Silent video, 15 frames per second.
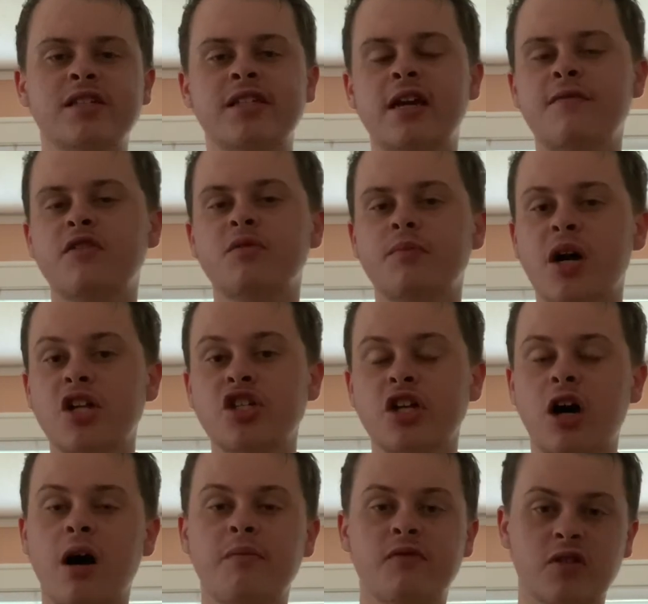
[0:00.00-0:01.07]
save their
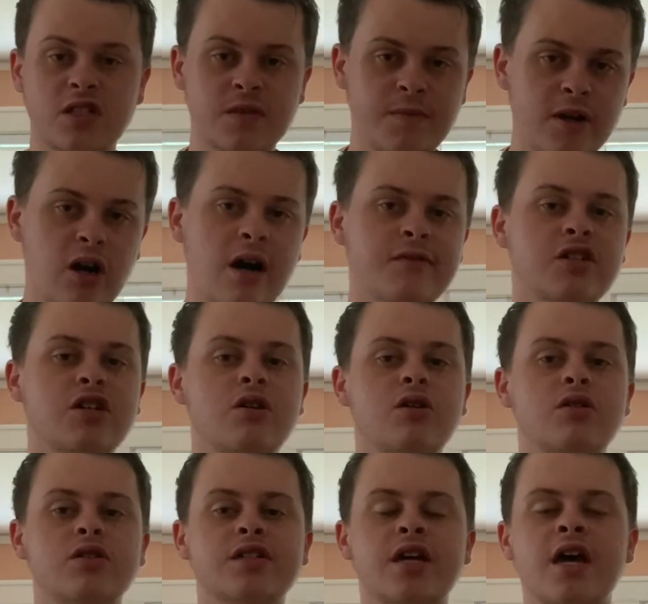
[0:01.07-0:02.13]
budget up for spinoff
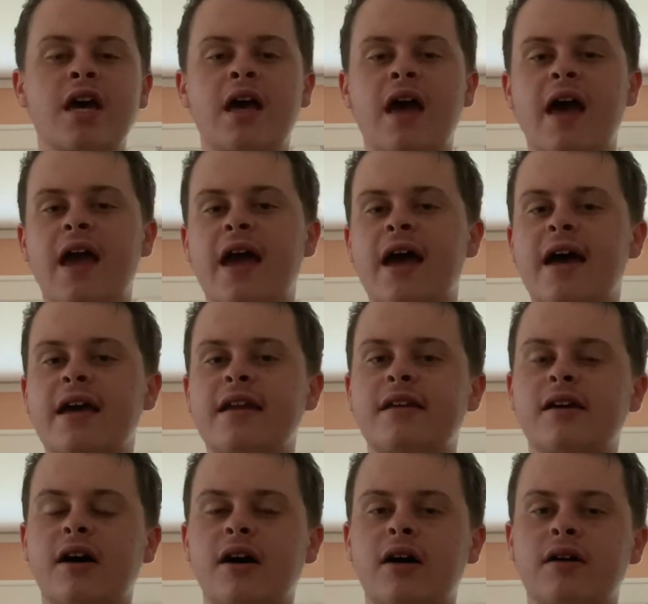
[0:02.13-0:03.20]
shows
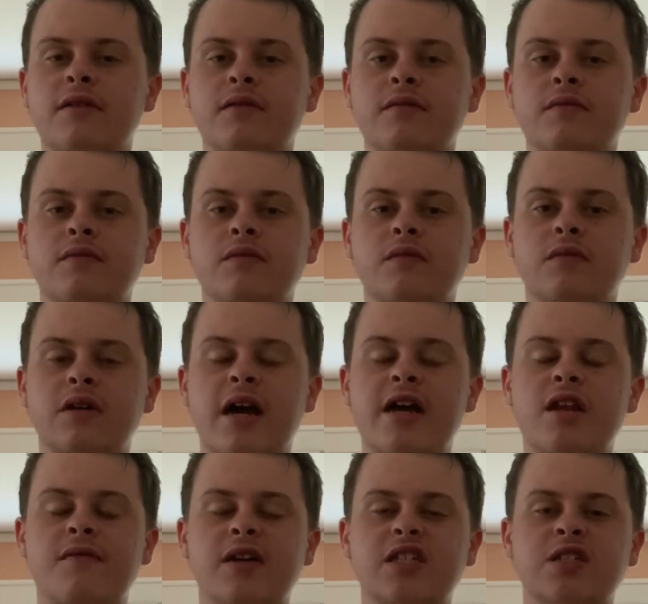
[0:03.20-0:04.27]
and
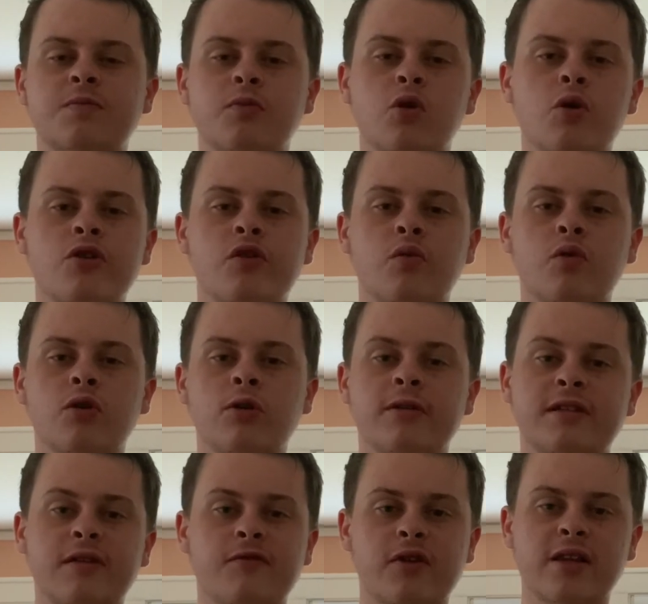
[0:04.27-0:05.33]
kind of explore the
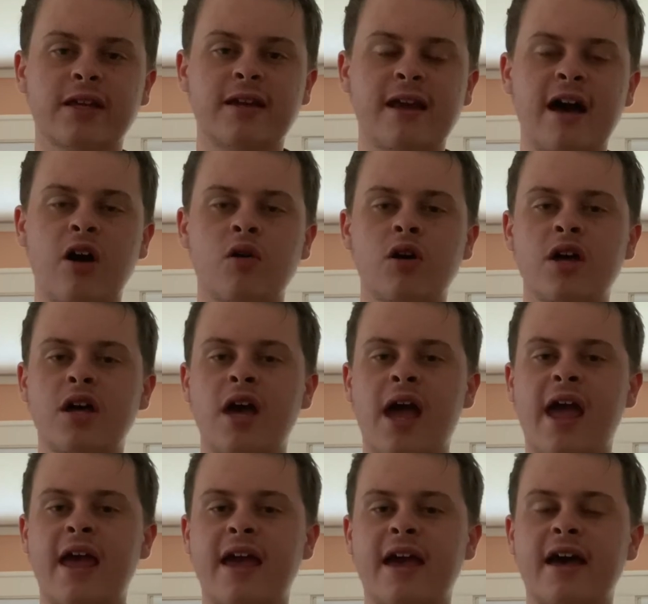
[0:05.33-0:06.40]
world differently now
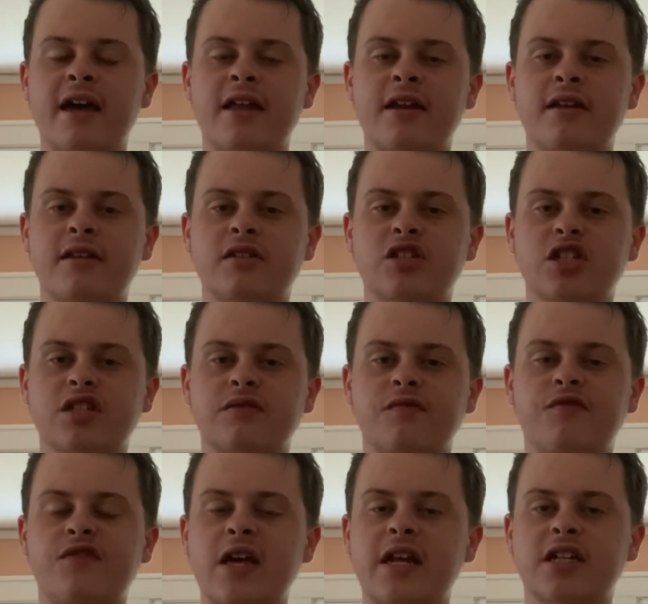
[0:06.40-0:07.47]
and just
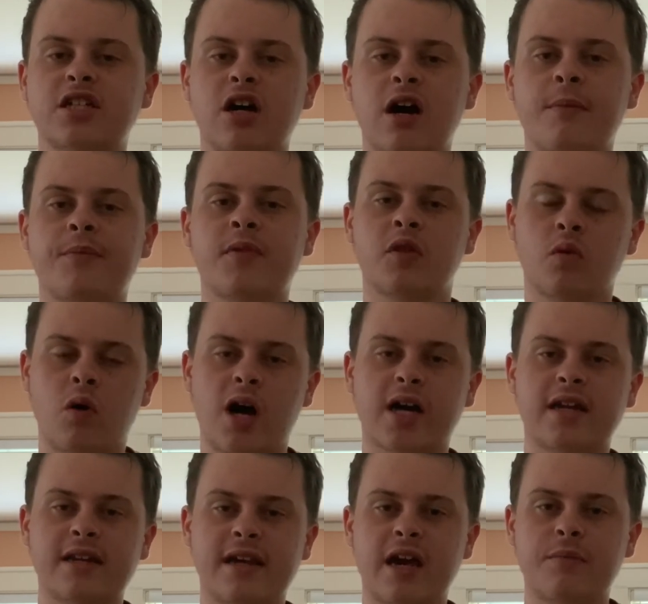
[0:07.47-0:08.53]
finish up The
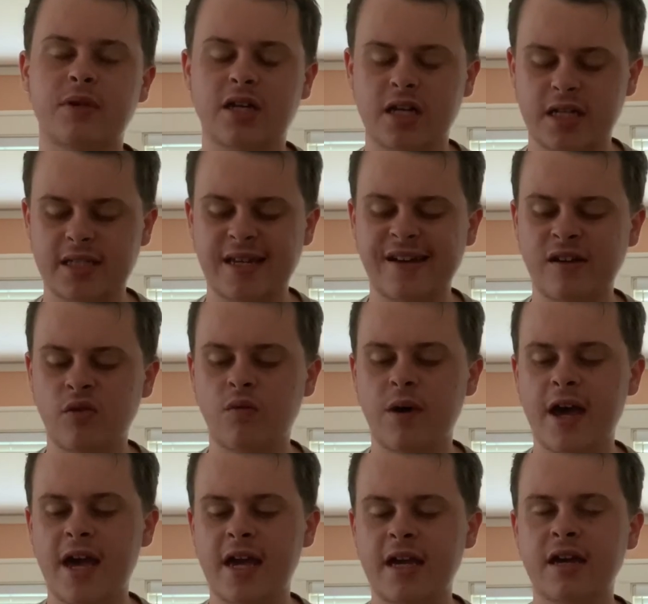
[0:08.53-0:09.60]
Walking Dead, because in a
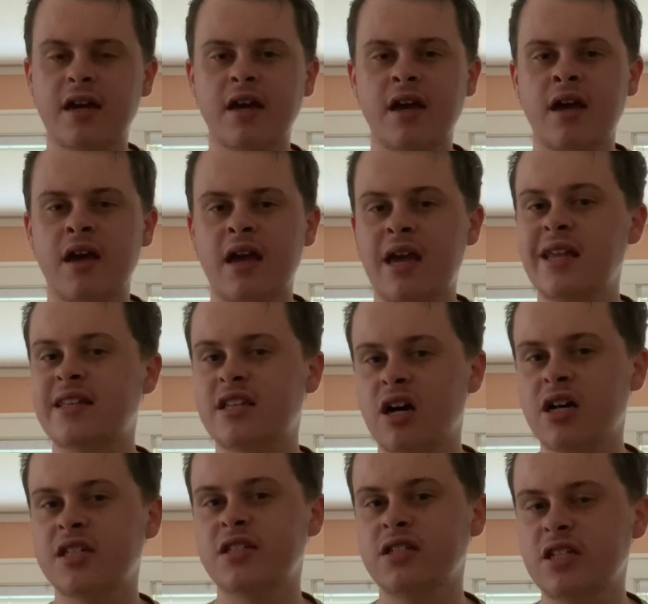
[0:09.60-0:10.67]
way it
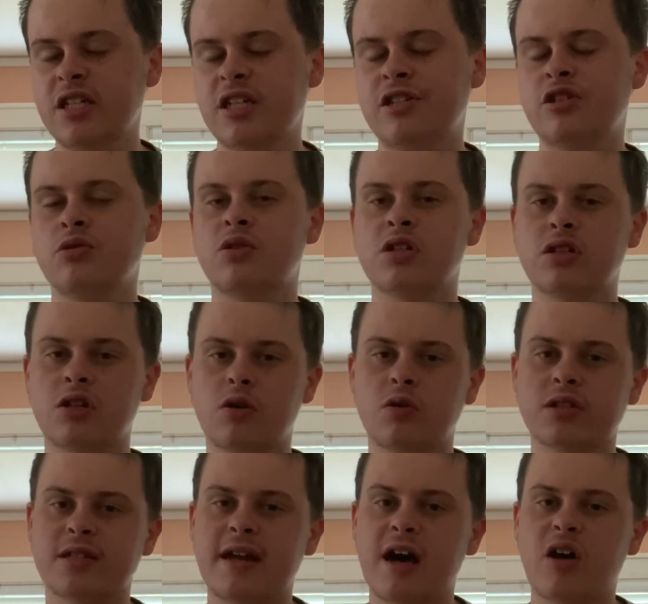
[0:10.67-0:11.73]
does need to
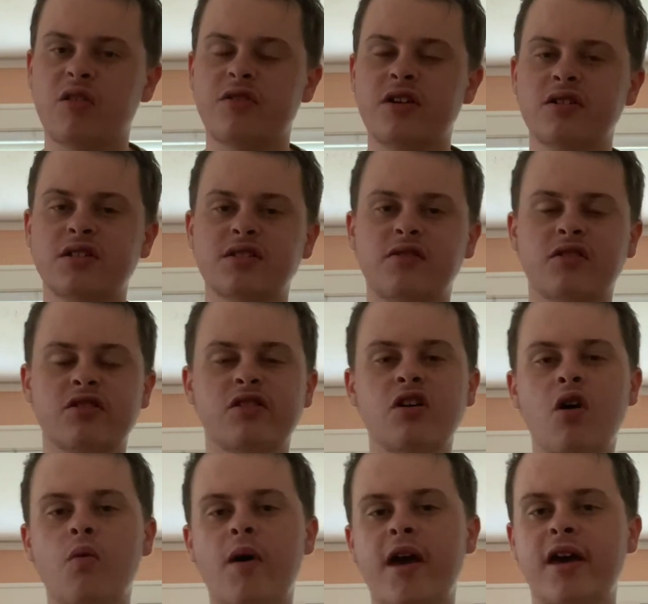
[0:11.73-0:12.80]
close now. There's
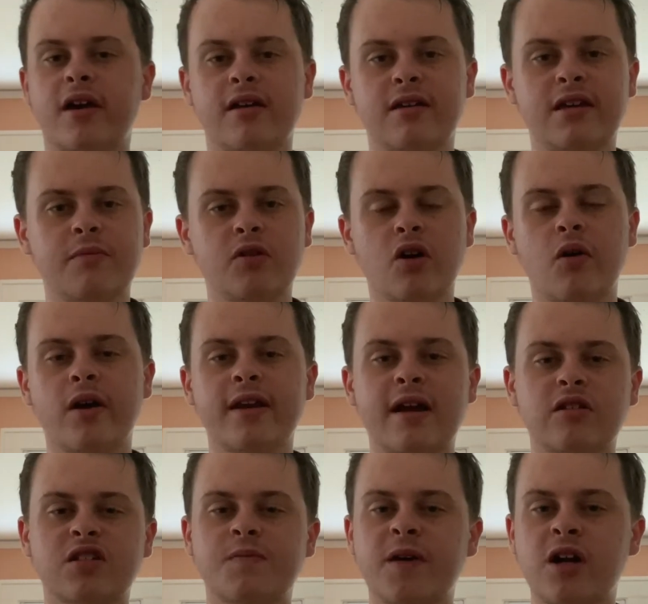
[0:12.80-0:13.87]
no way it can keep going
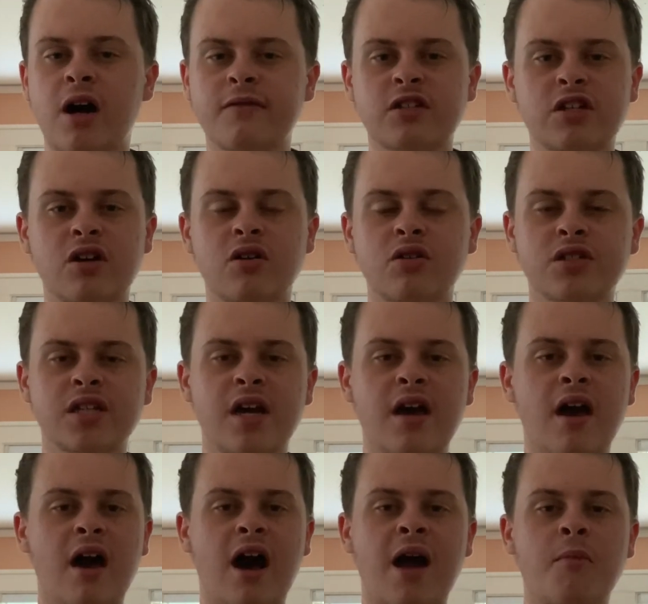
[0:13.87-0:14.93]
now. Spinoff shows,
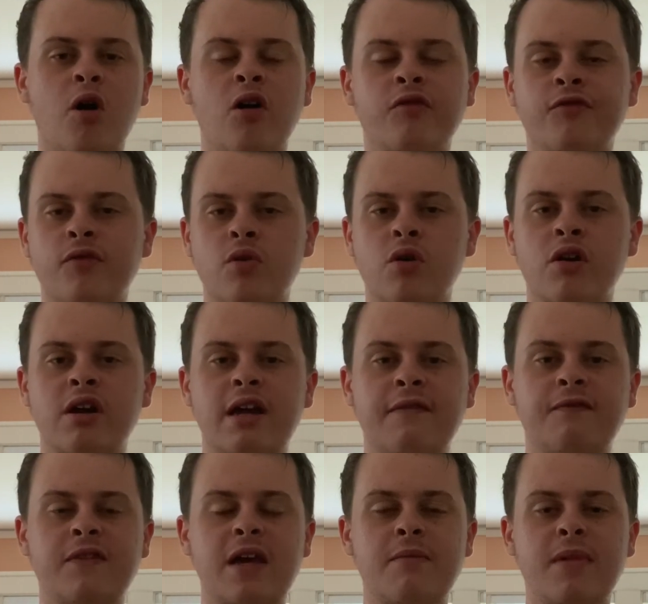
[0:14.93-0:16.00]
I'm all for
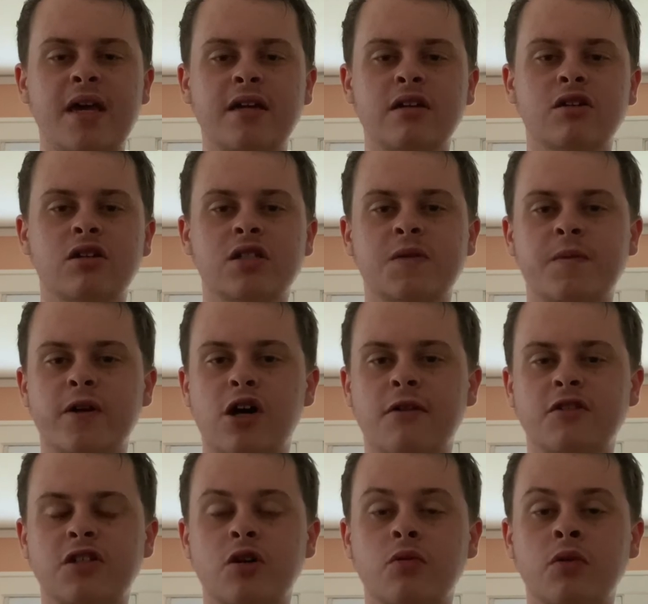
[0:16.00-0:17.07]
if they make a good
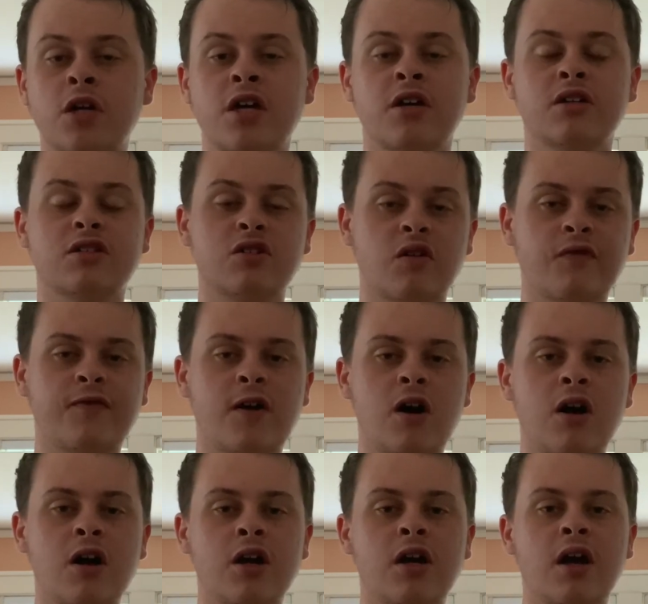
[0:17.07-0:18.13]
spinoff show. So
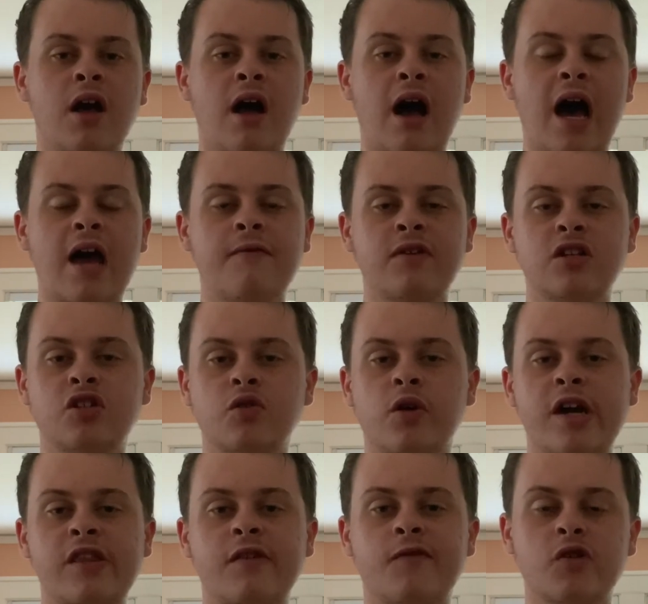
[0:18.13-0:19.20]
far I've
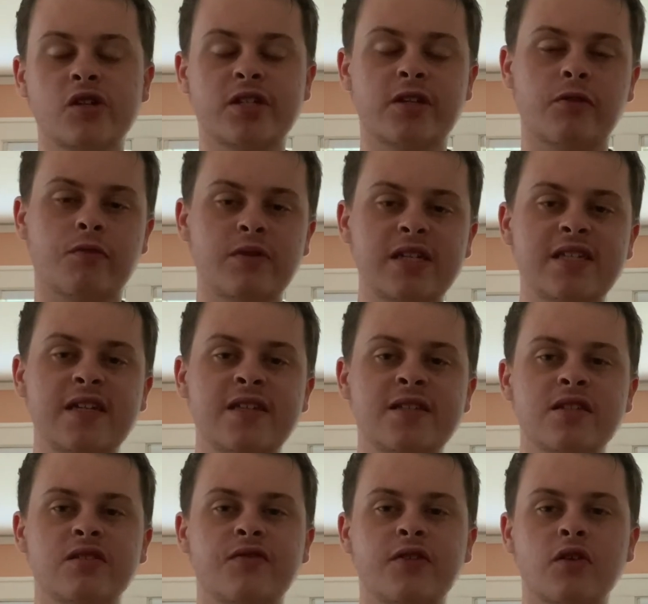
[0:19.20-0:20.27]
enjoyed the first three
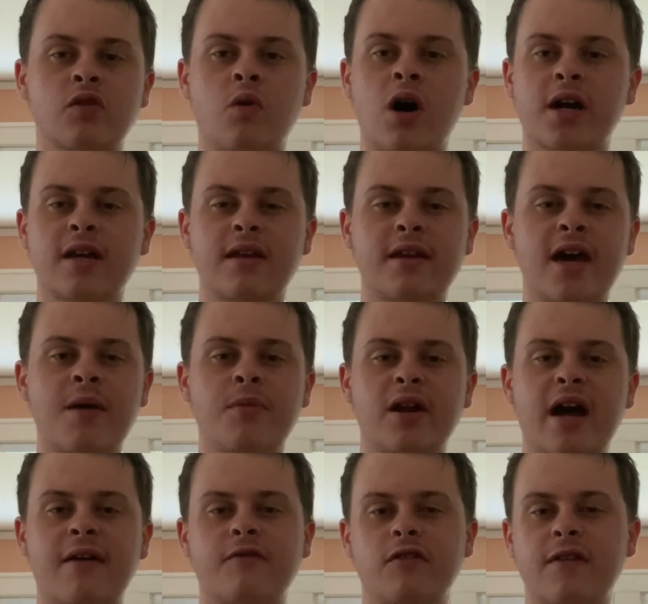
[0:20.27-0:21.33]
seasons of Fear the Walking Dead, but
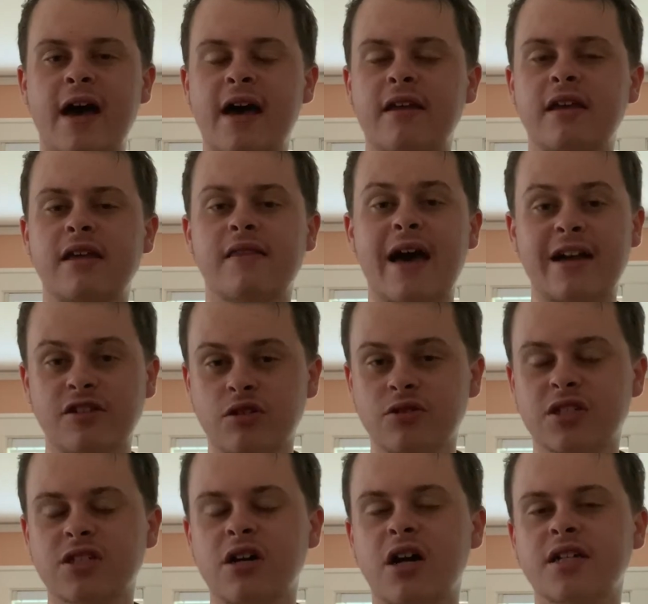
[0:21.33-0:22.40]
after that show
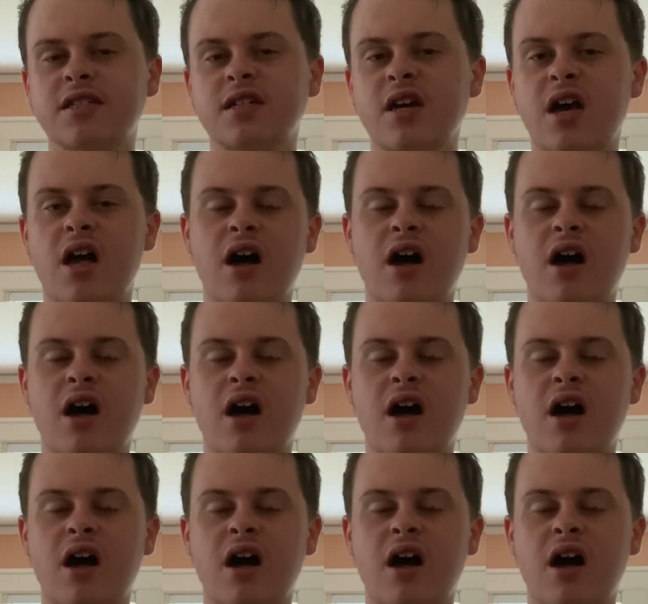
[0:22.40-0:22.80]
sucks.